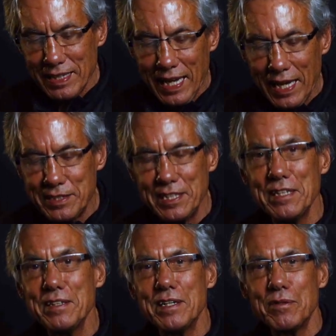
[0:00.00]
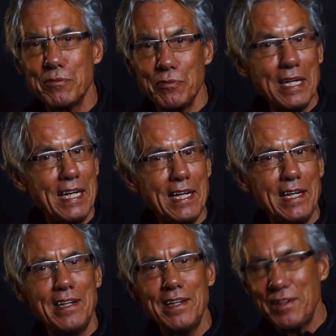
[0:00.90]
as in
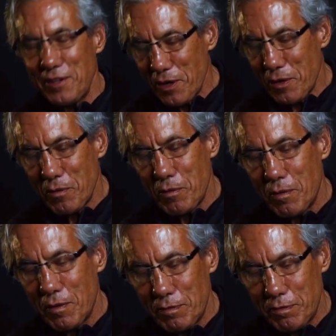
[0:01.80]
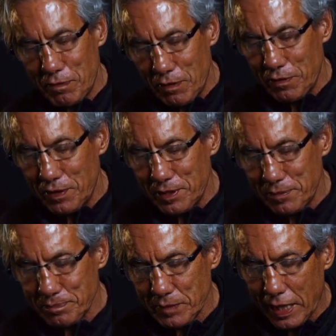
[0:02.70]
read no further.
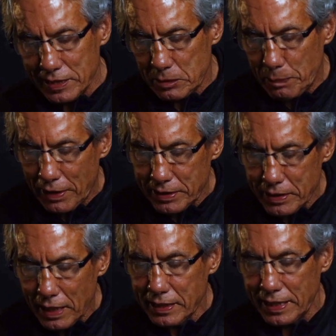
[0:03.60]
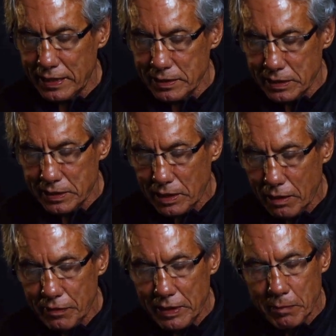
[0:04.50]
I spared nothing in
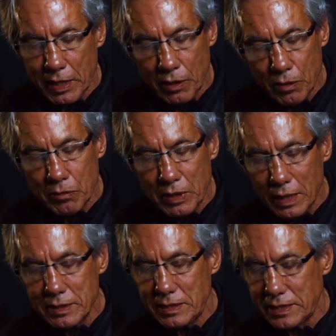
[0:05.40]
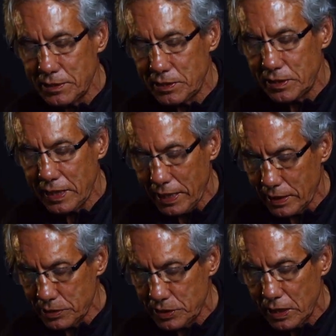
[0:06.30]
discovering my own uncensored
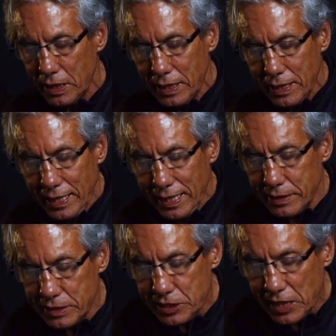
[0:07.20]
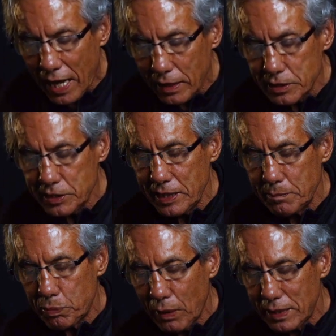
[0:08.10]
edge and the challenging
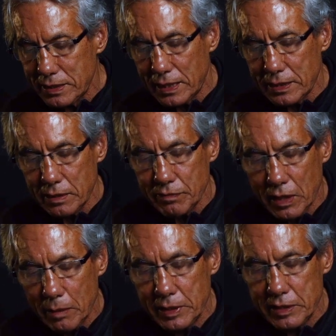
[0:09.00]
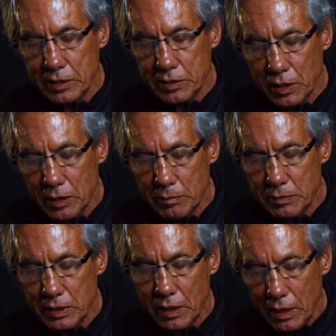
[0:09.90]
process of coming to
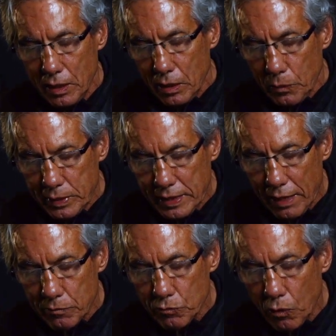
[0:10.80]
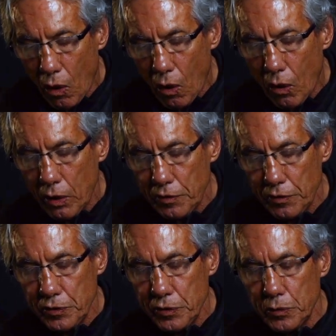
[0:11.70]
terms with that raw,
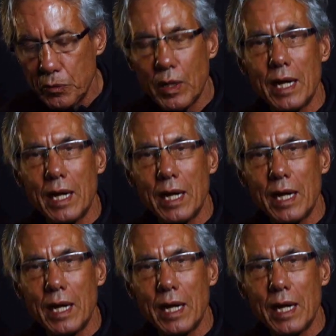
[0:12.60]
new,